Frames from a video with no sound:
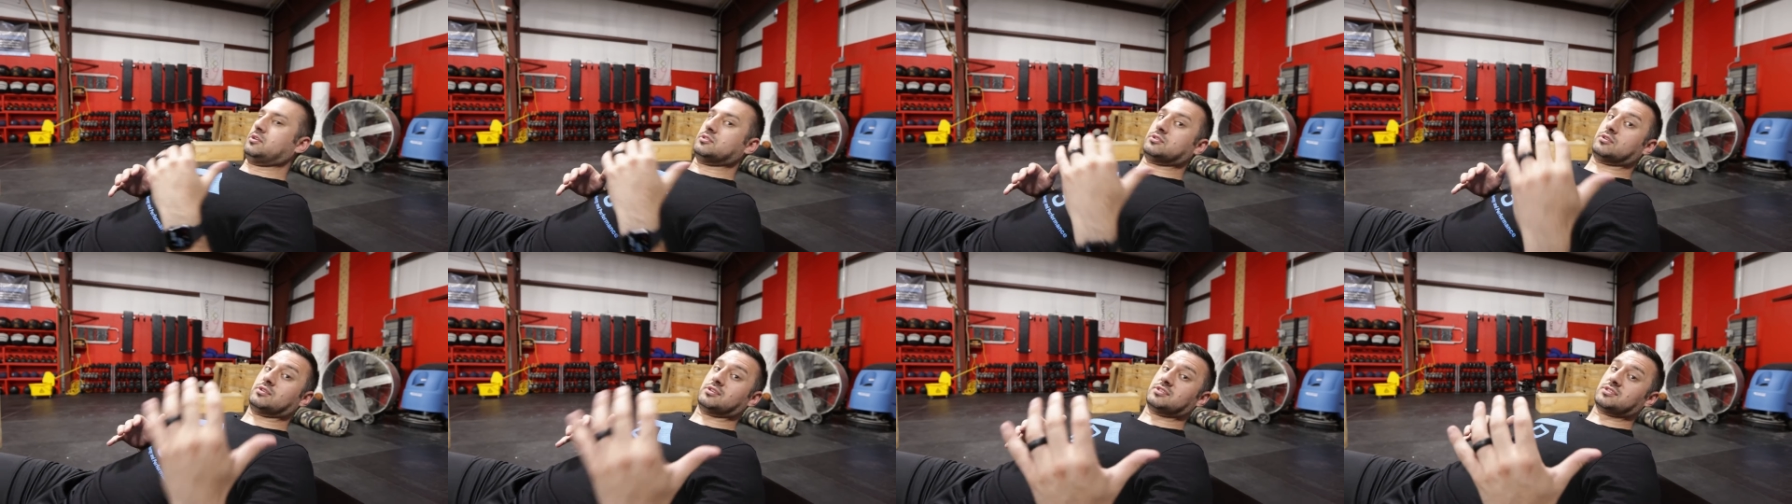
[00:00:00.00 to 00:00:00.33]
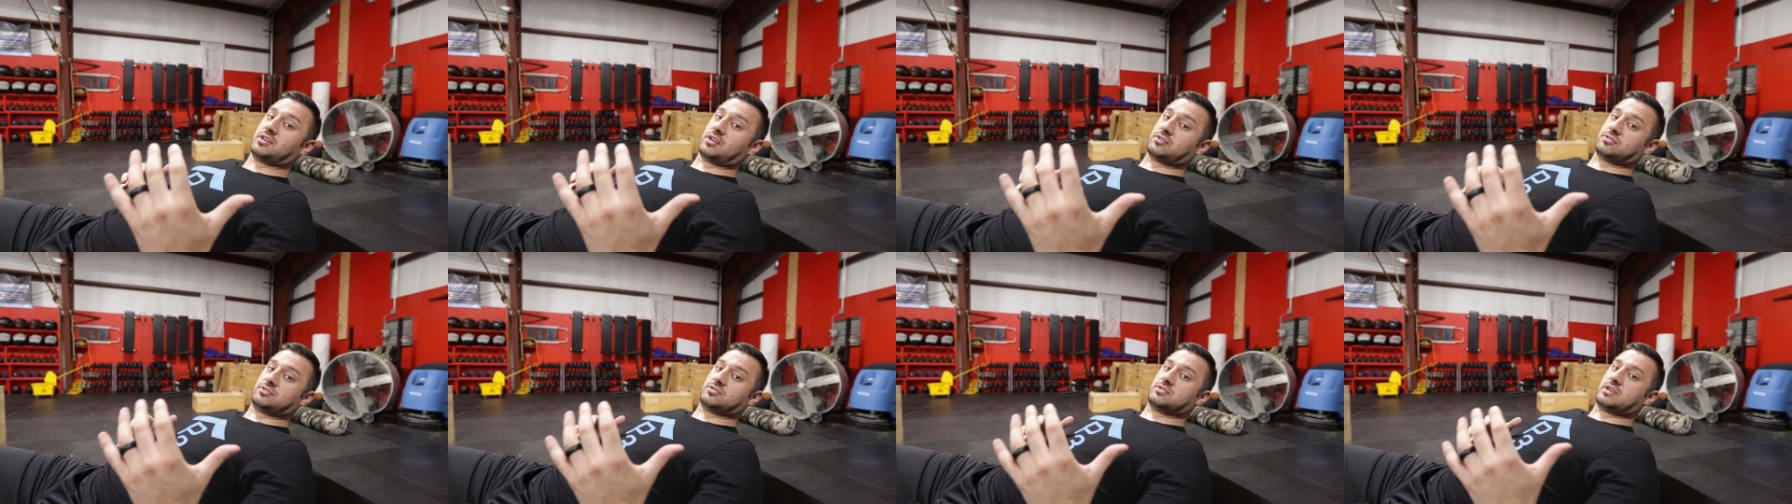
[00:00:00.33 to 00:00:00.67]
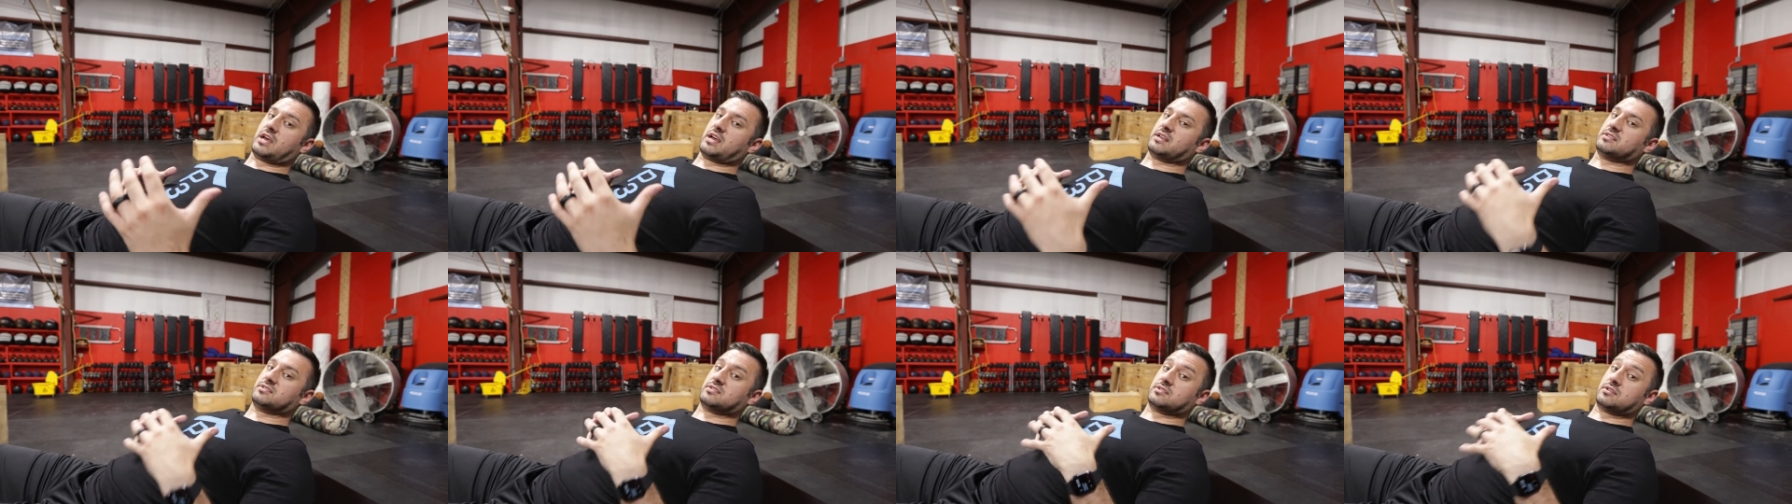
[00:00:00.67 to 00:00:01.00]
So this
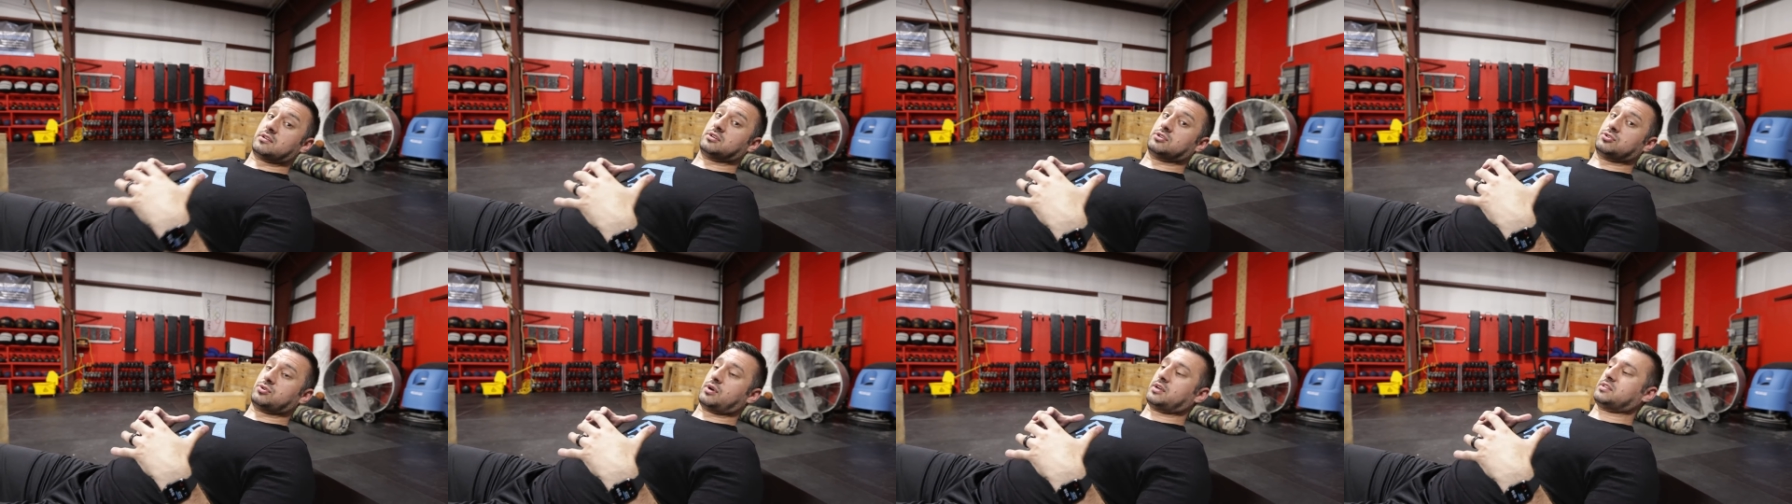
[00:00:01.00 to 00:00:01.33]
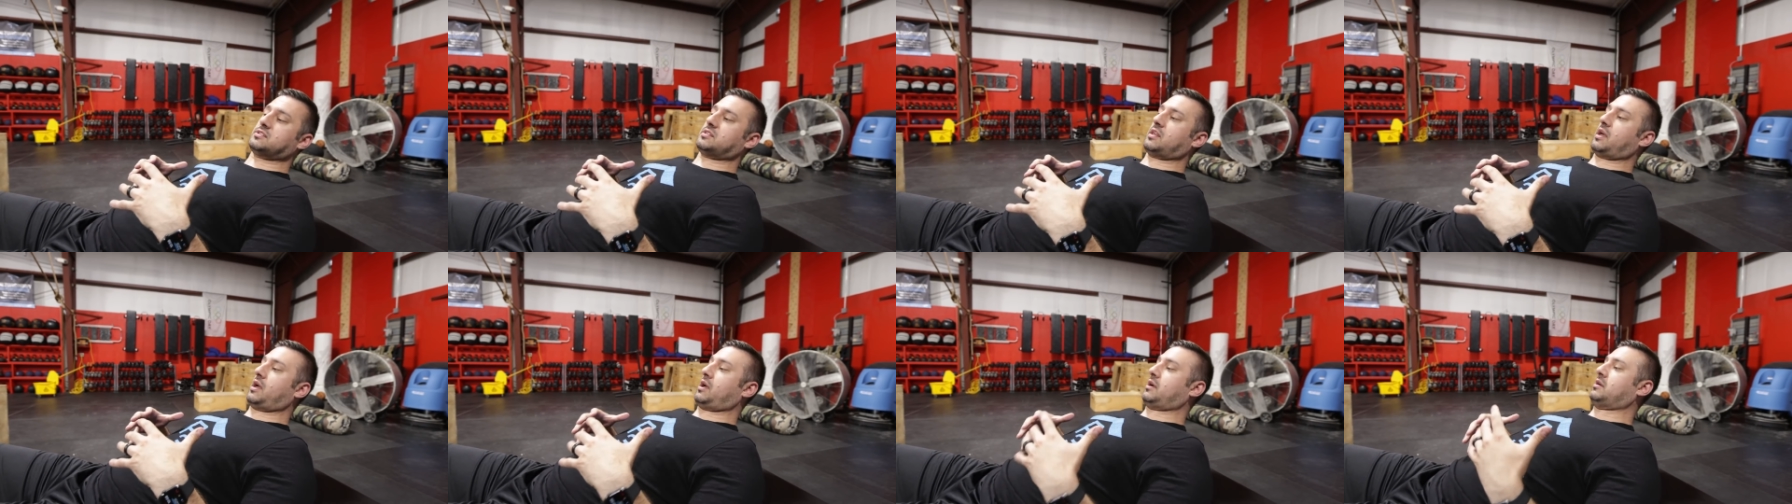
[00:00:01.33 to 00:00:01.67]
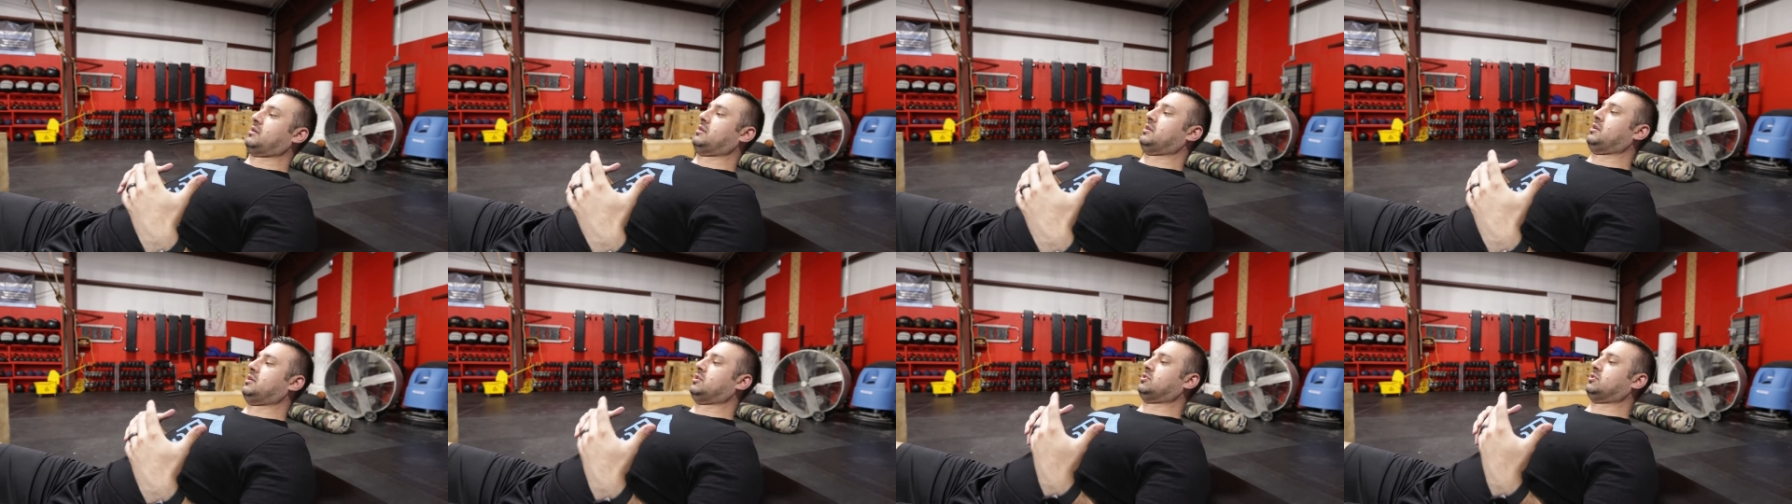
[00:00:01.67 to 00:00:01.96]
exercise is going to address that.